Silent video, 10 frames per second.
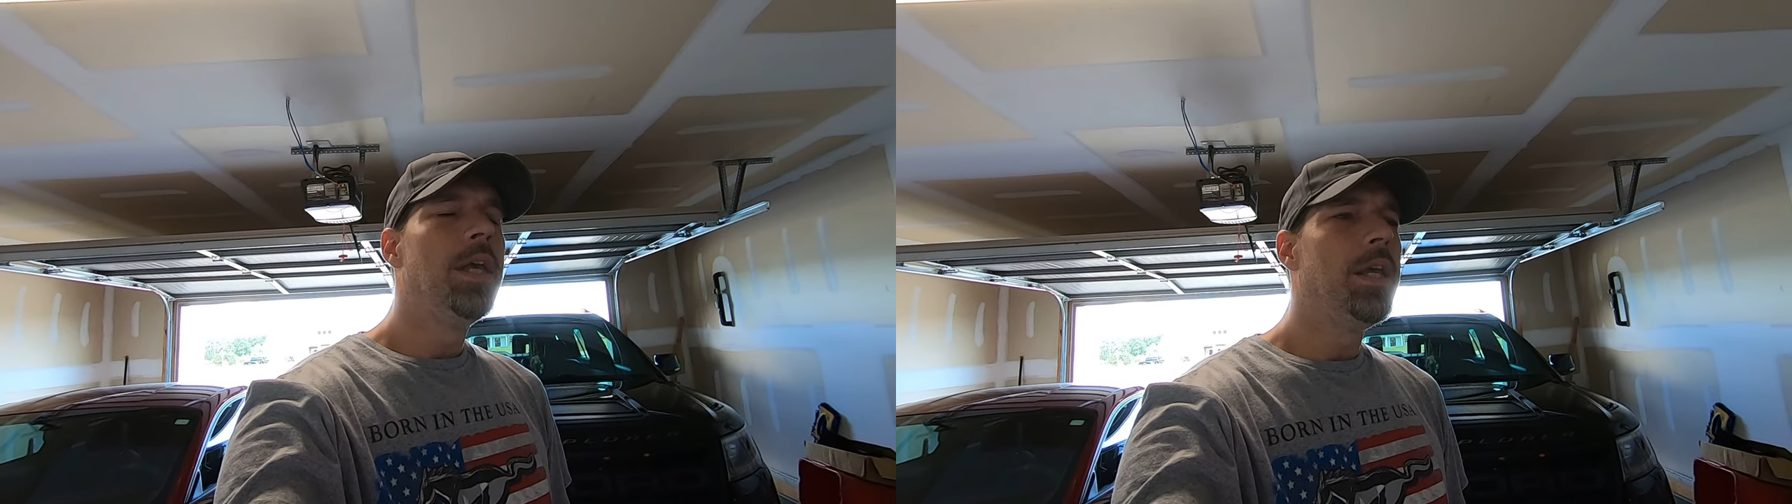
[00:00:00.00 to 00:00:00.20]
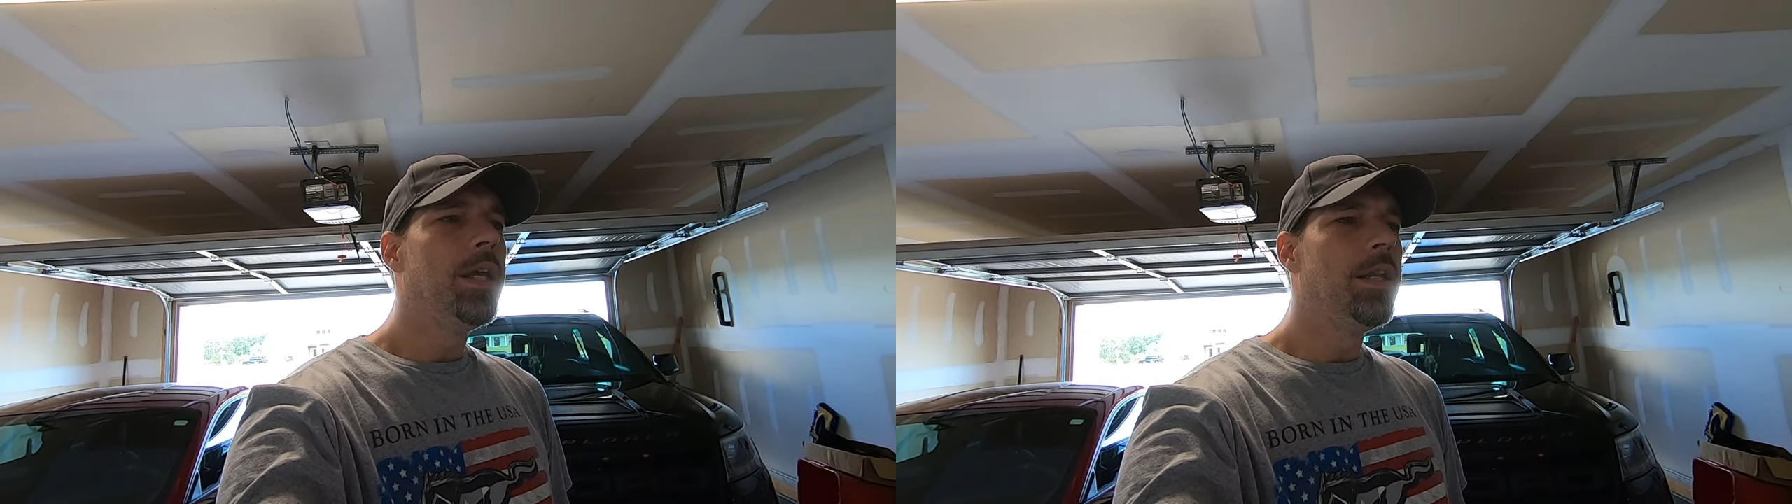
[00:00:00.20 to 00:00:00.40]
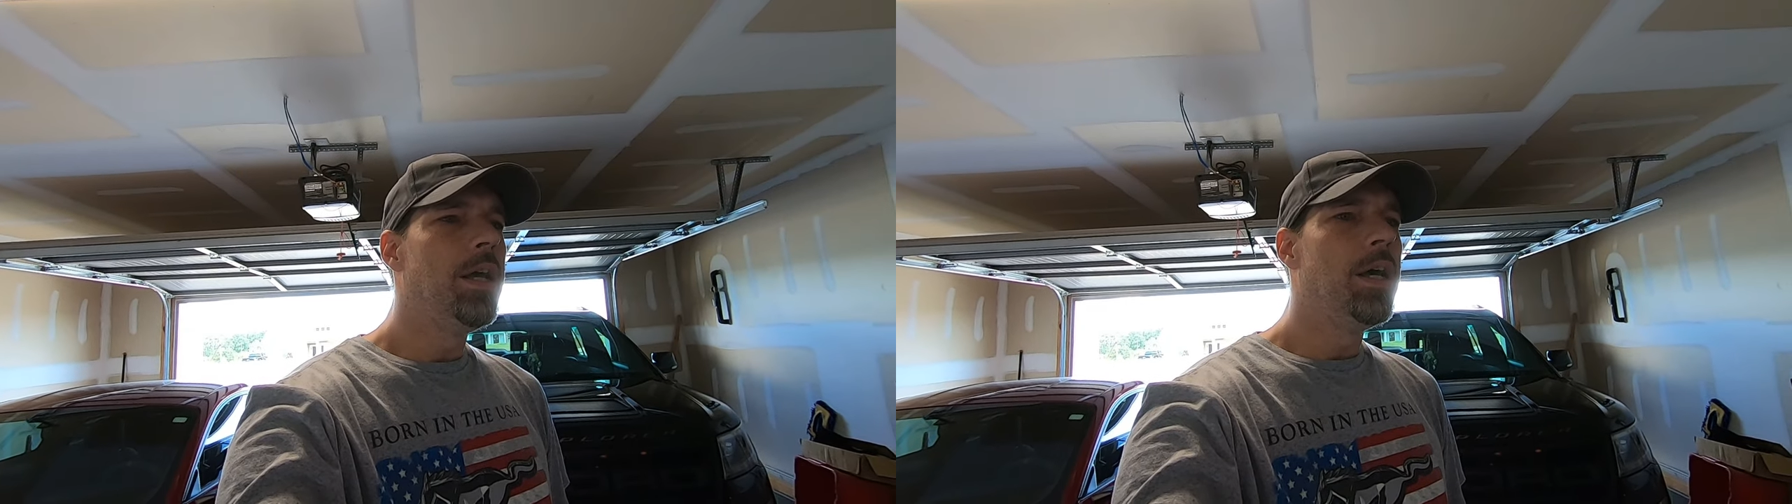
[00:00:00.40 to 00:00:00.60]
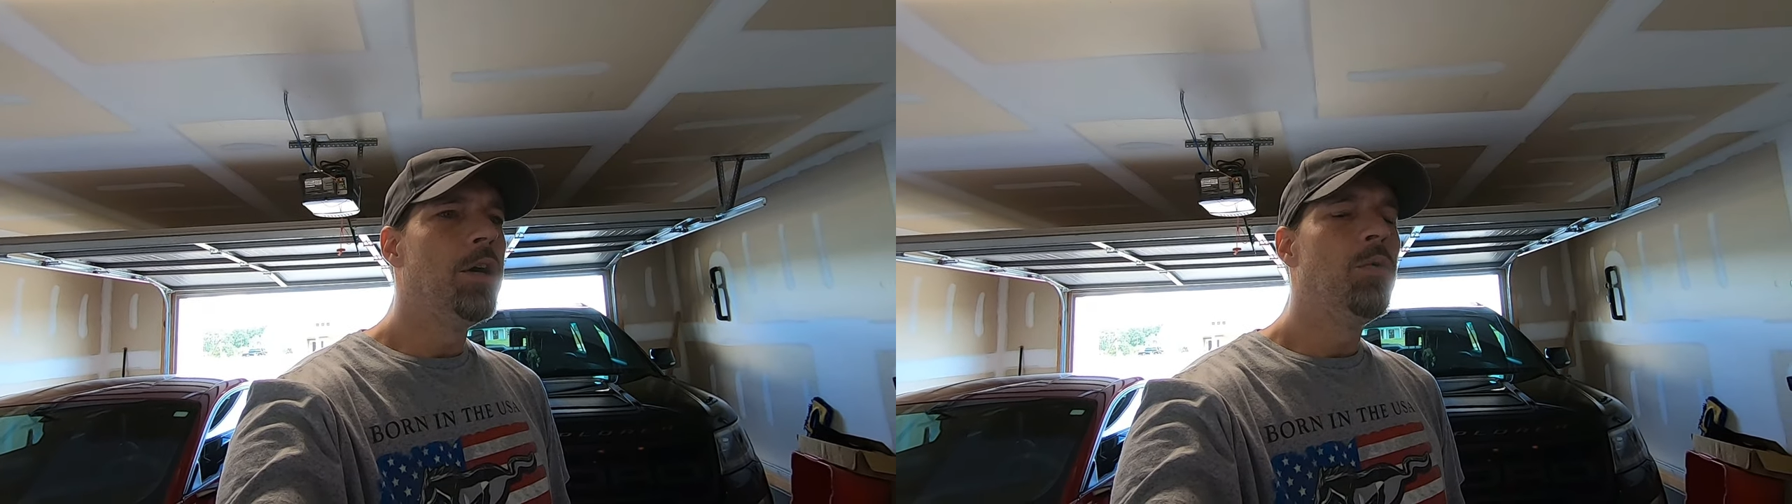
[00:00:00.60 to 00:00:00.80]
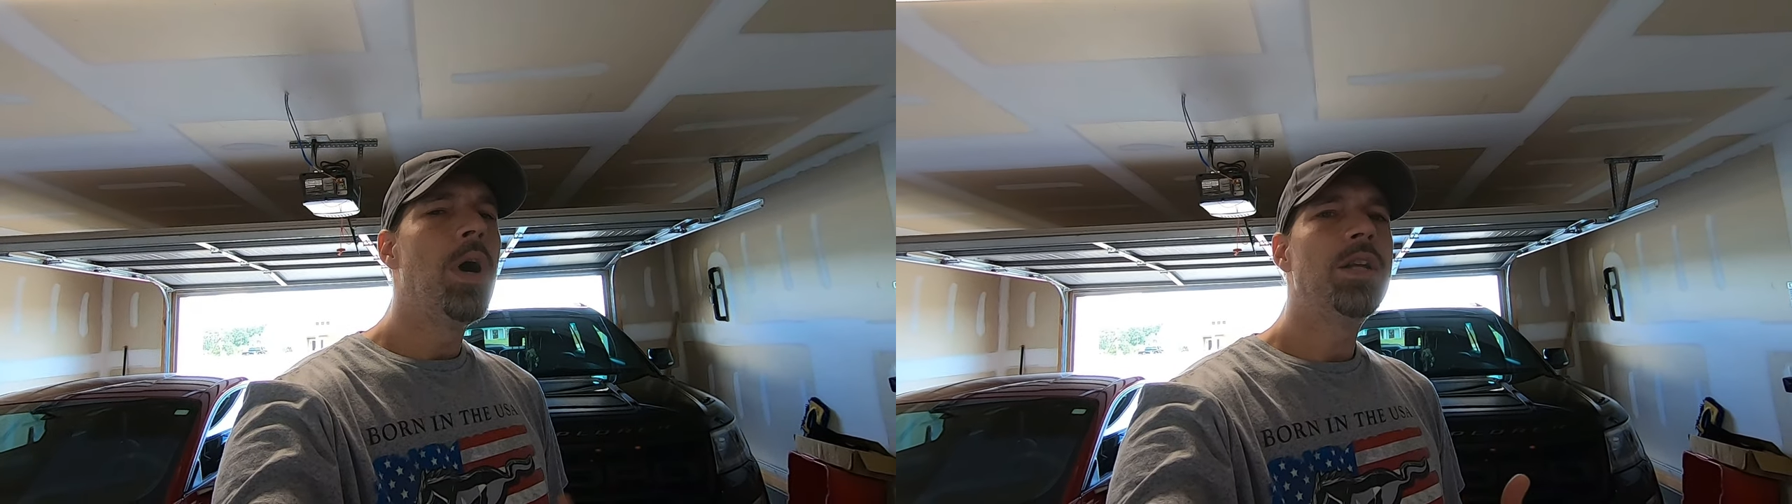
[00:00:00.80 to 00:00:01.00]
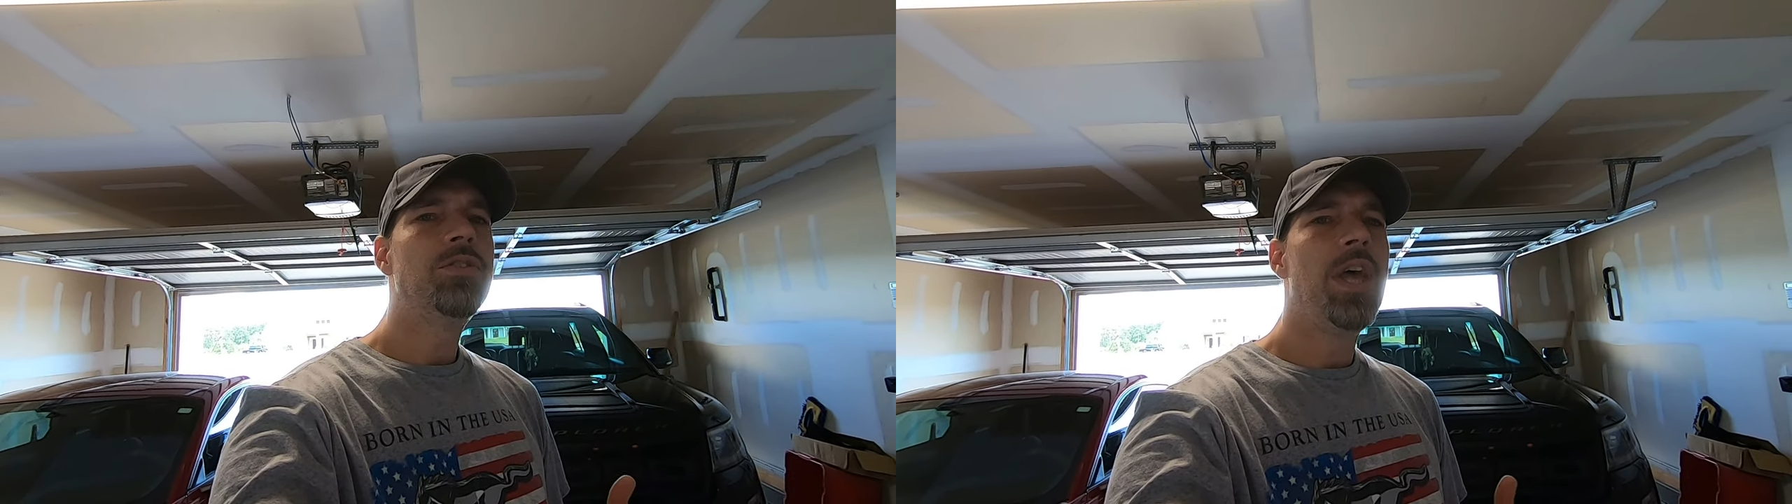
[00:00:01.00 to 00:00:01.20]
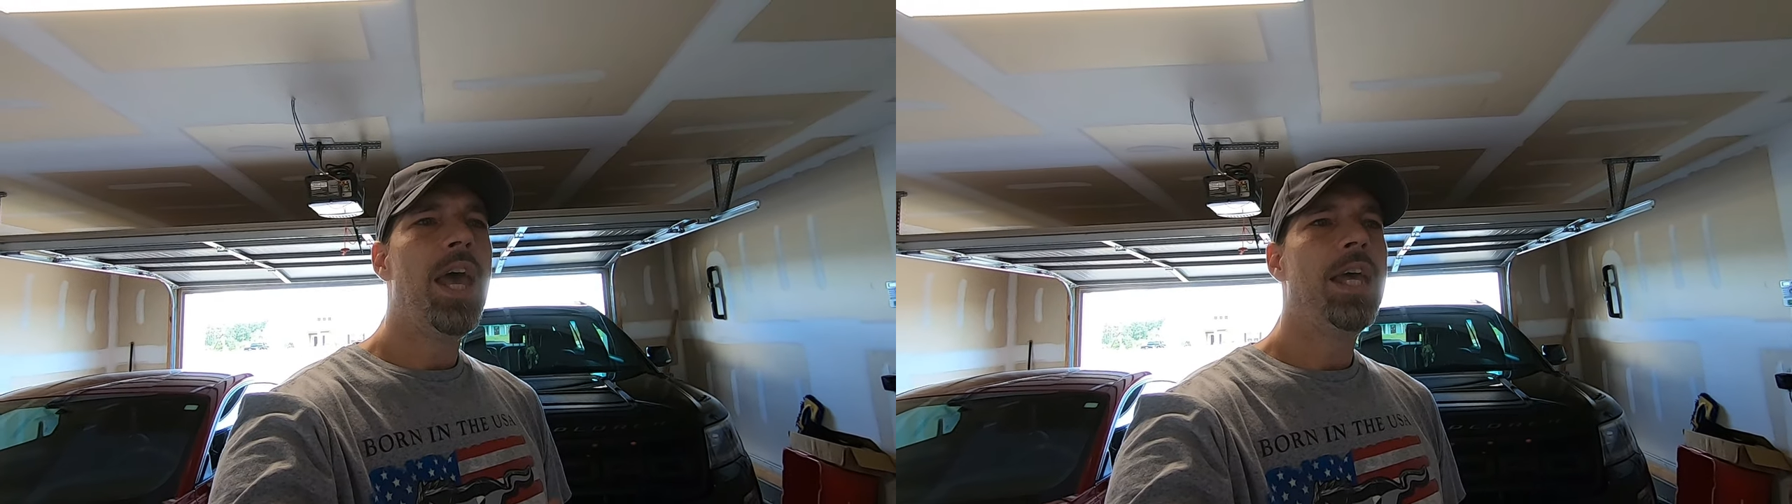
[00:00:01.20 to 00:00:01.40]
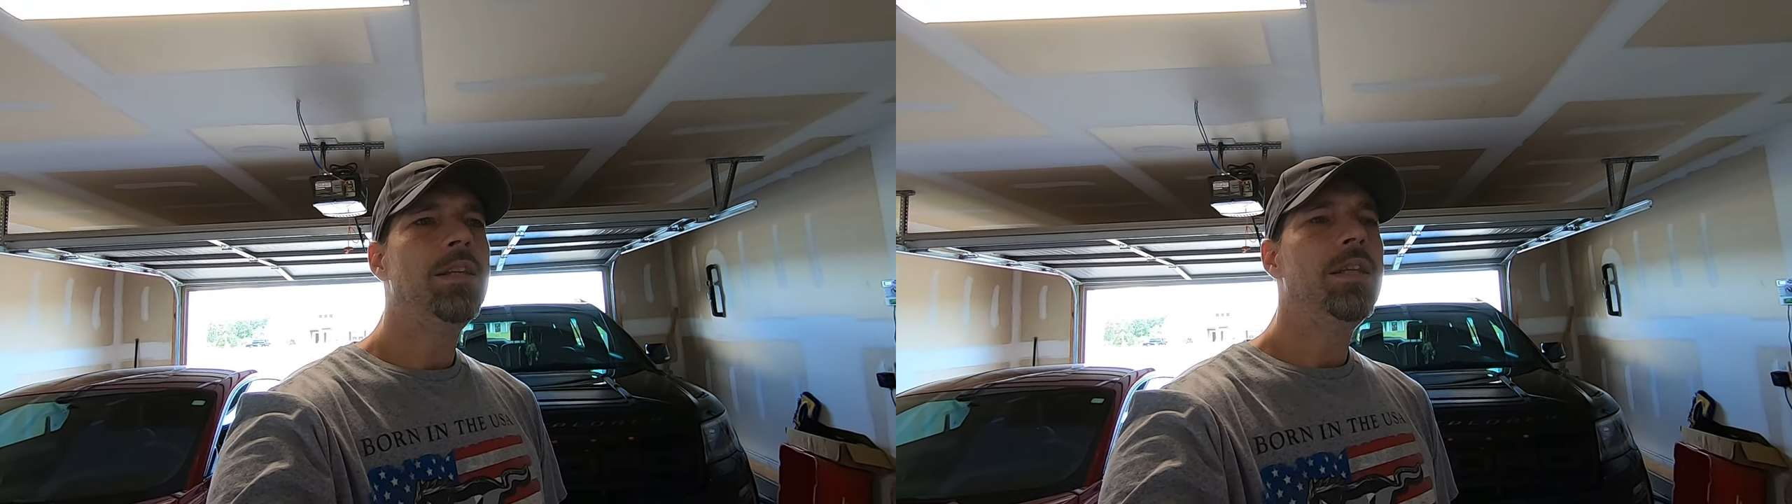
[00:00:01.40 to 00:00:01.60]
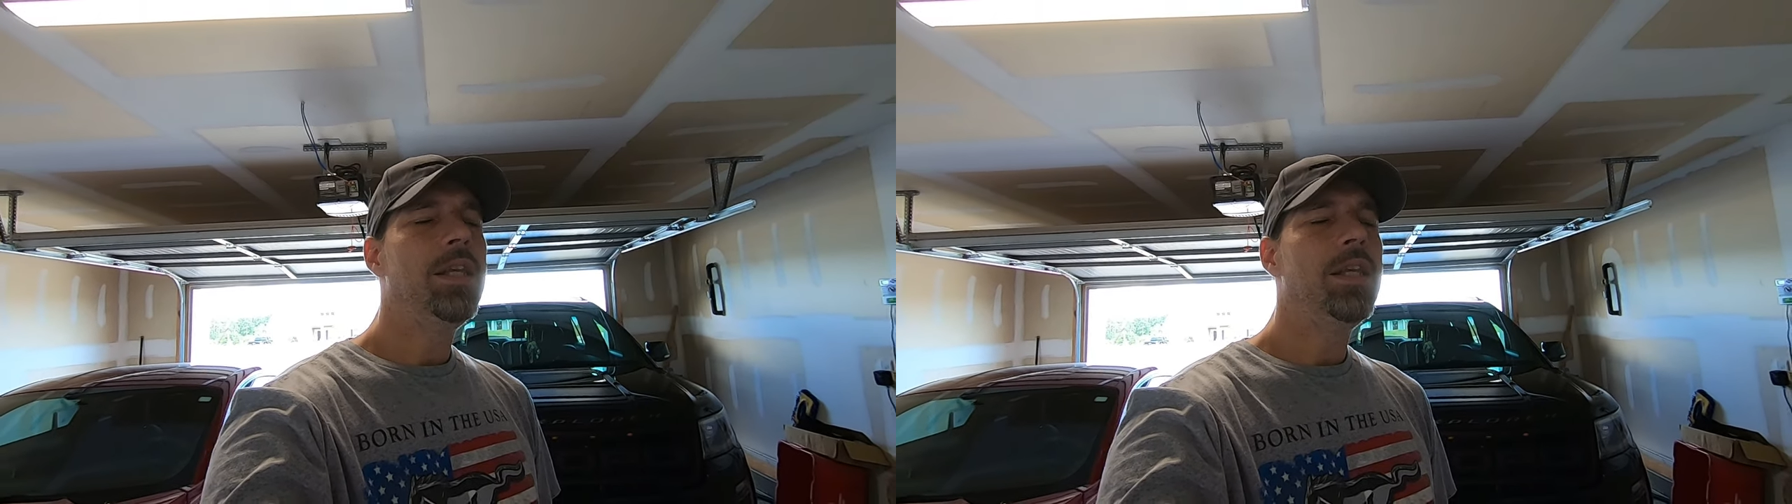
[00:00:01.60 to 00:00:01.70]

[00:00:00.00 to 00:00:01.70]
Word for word: and uh, watch that.